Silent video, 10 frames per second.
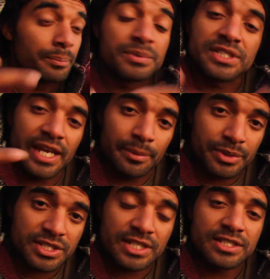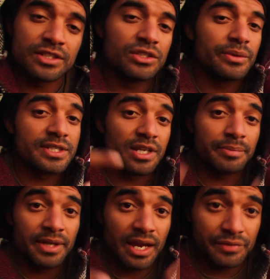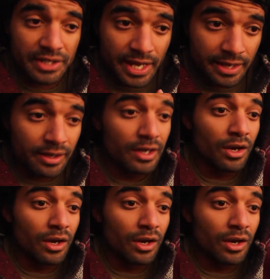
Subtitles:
Staying persistent, doing something every day.